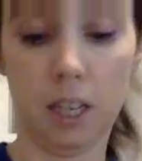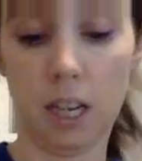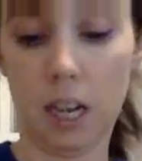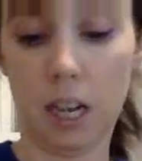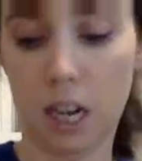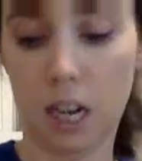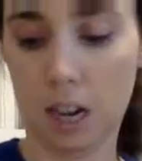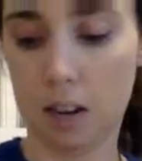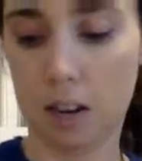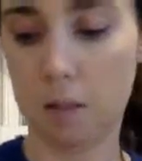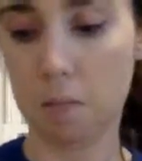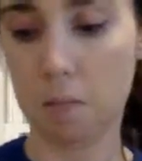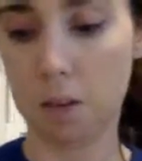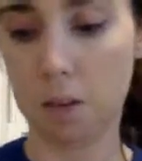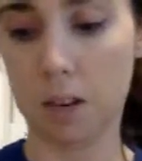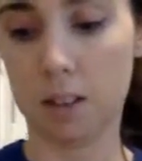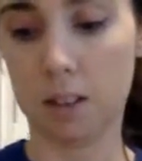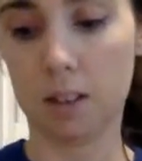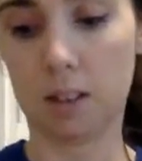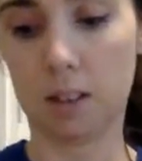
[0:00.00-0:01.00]
can
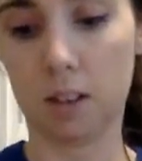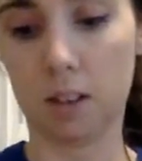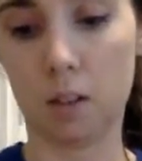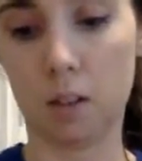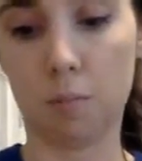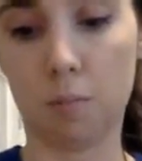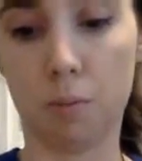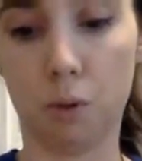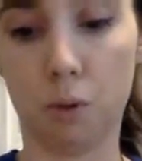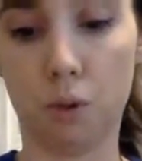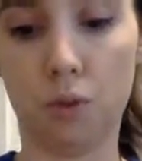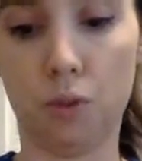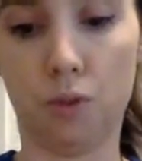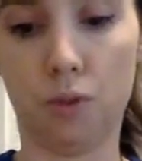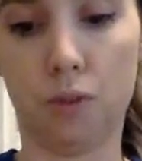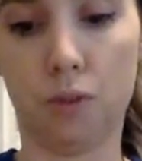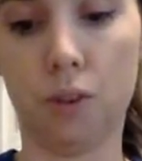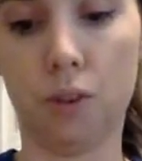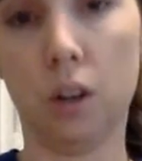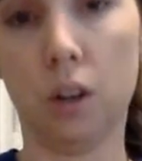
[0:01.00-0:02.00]
because it's going to proof
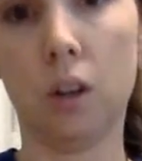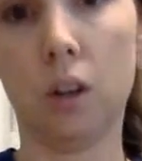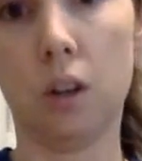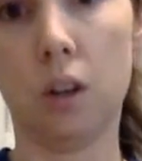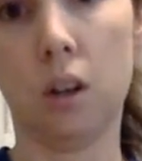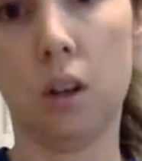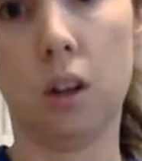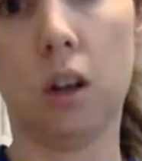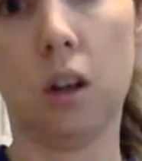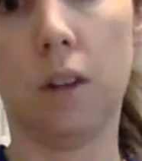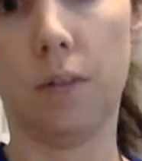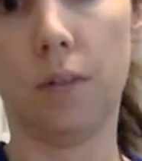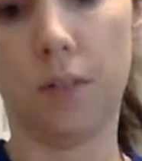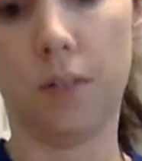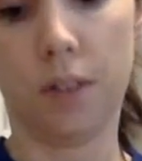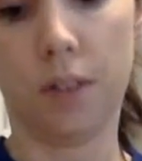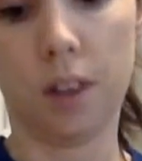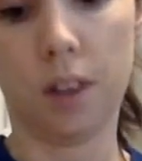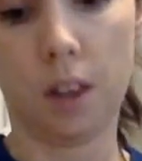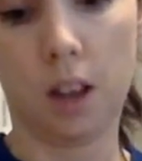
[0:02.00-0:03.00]

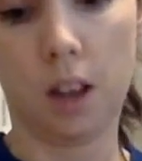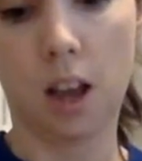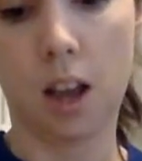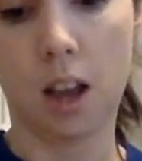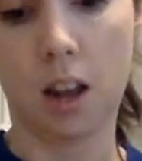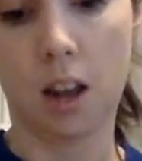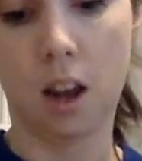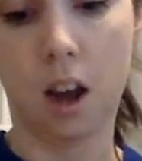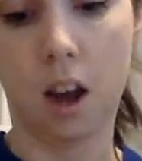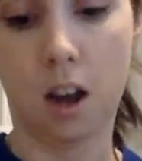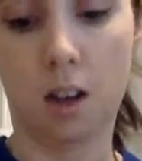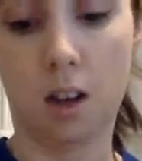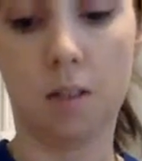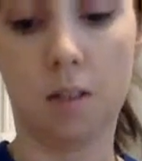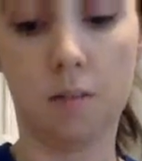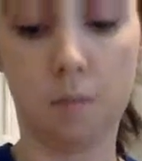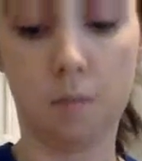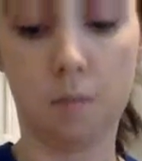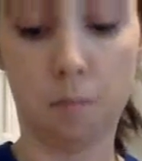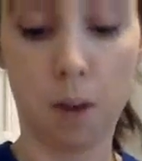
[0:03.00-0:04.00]
and
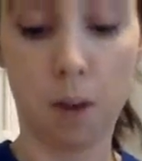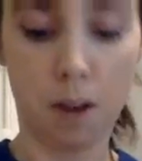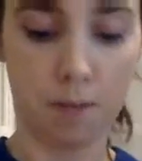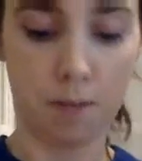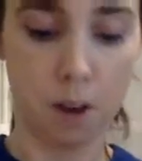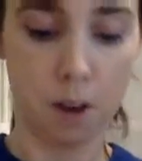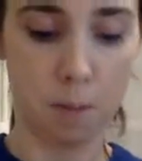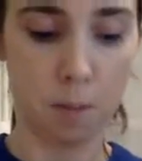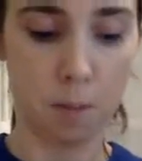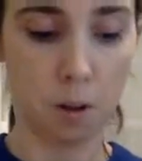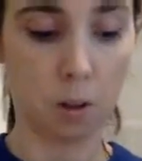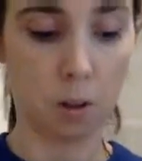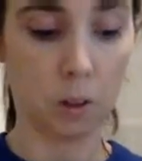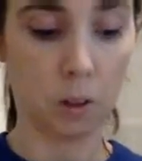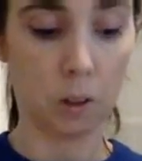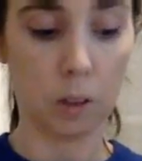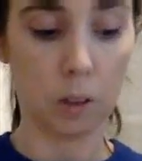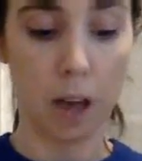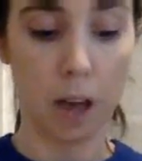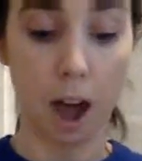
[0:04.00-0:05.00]
puff up a
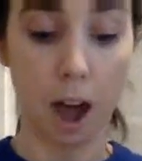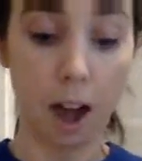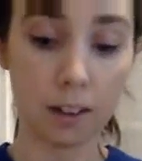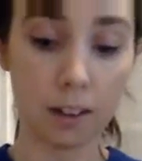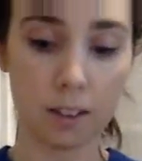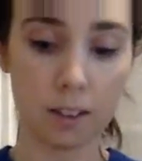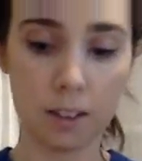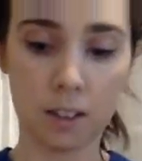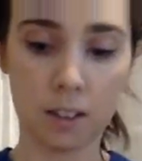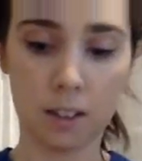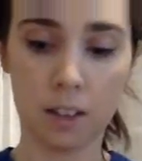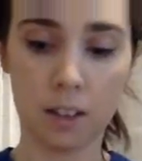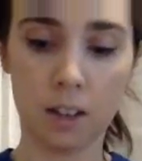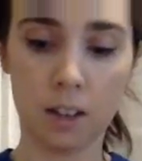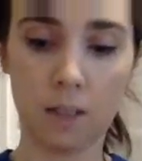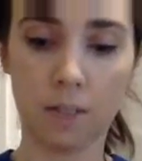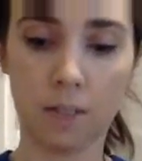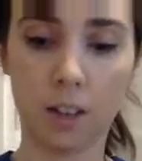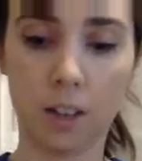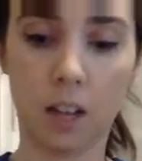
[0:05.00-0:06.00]
lot
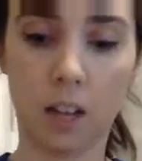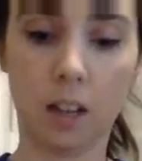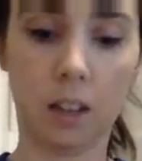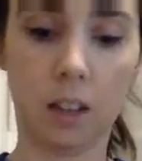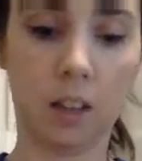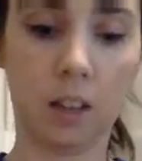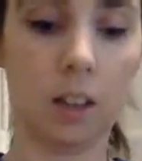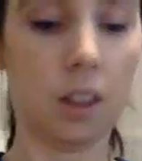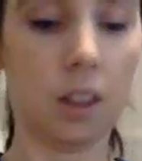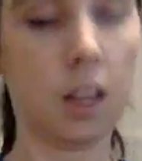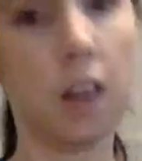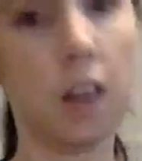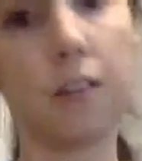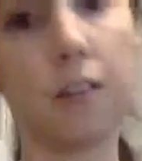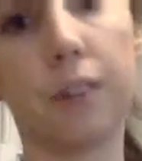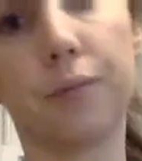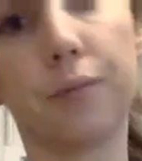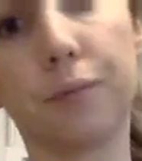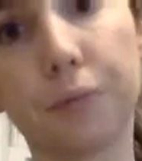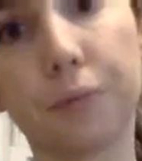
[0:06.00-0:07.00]
in the
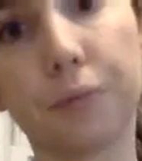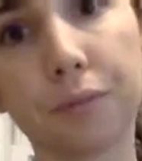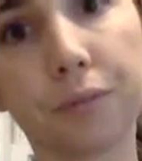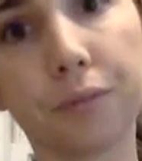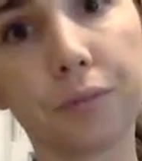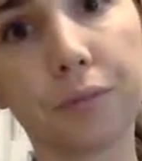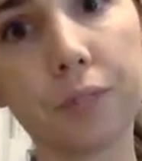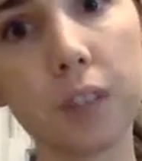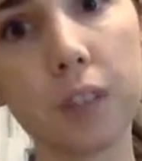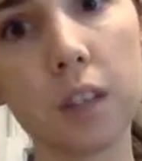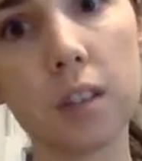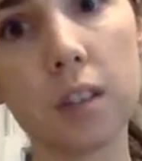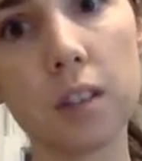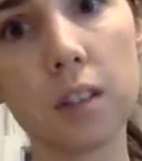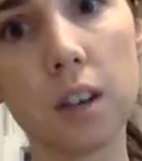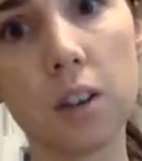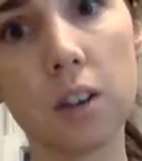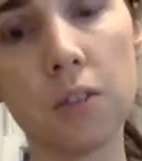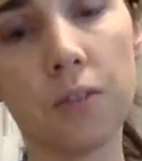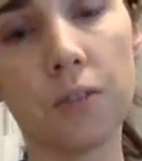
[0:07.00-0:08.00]
oven.
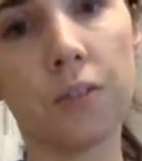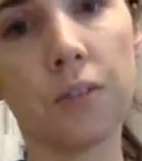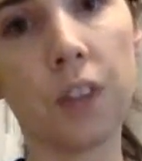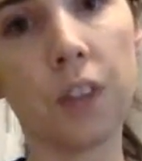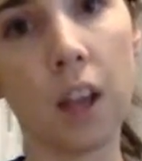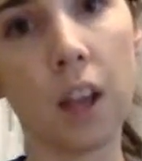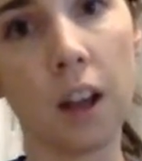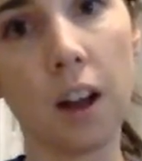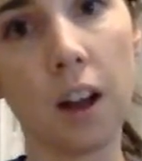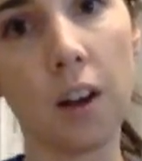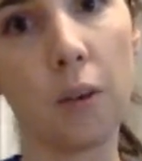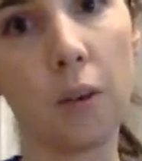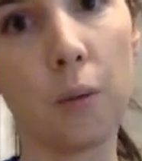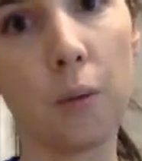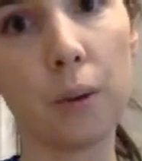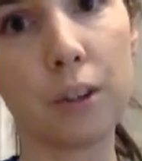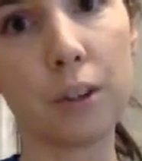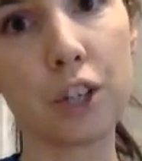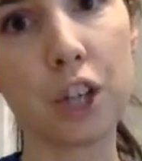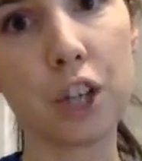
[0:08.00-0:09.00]
So
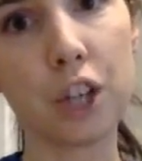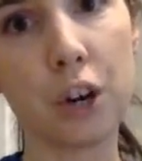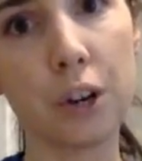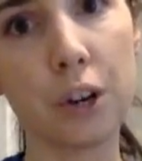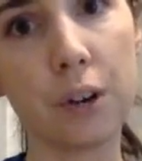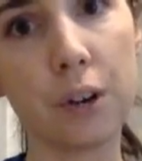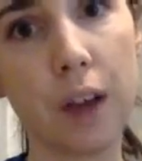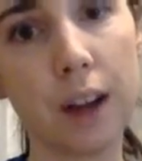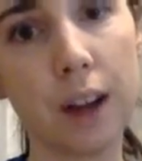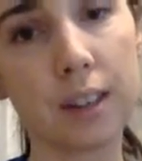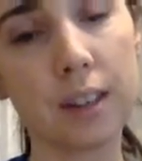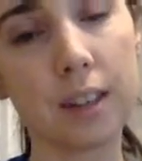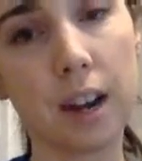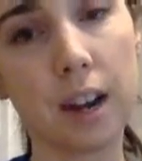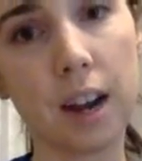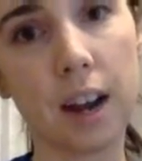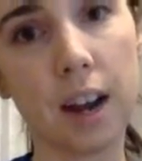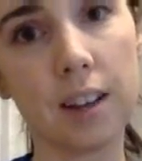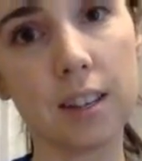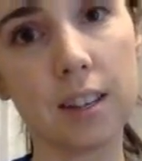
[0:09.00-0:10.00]
we'll show you next how to
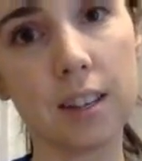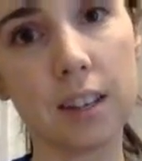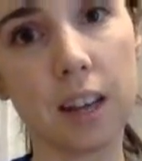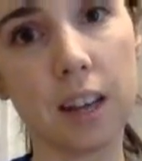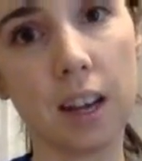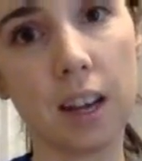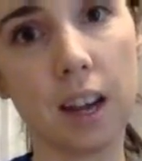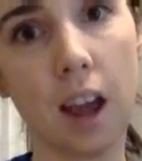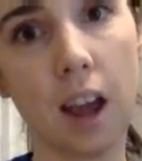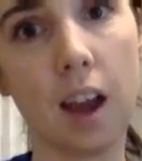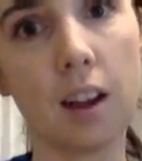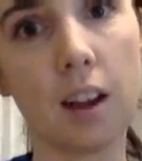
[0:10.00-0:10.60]
ice a king cake.